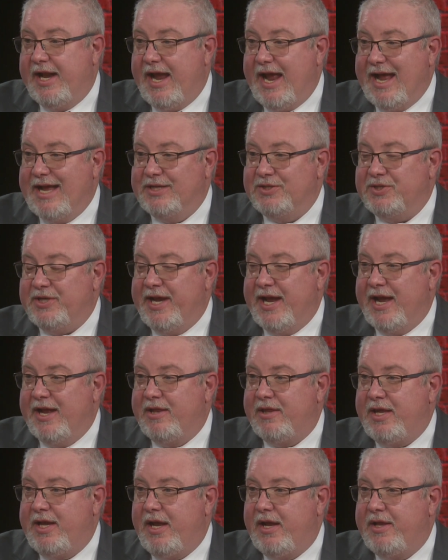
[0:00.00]
Ball. It has, yeah. I
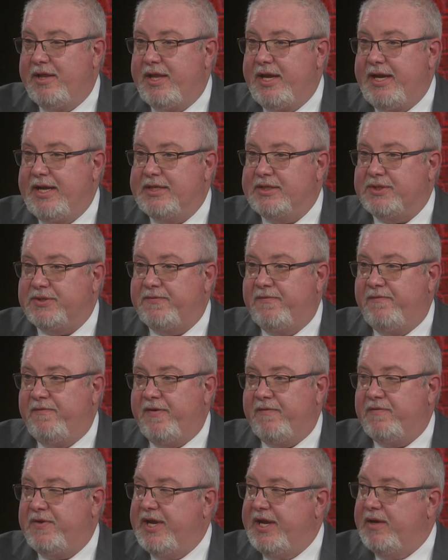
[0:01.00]
think it's
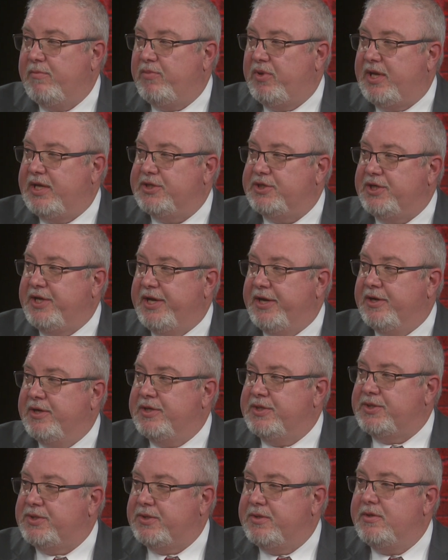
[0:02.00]
15 plus
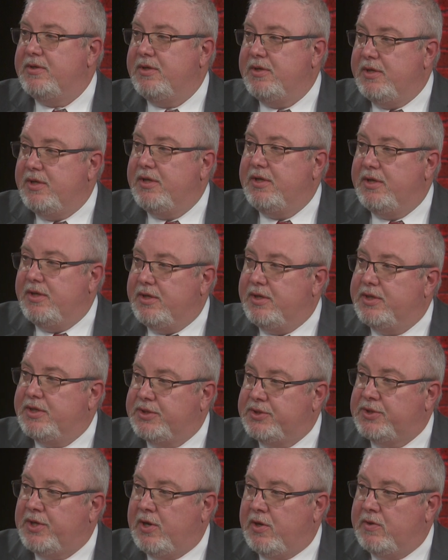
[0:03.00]
years.
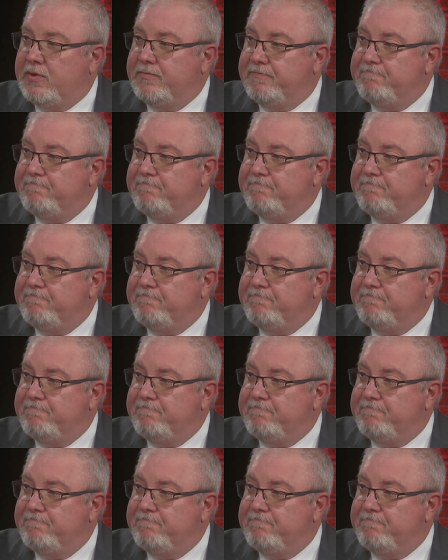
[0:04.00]
So.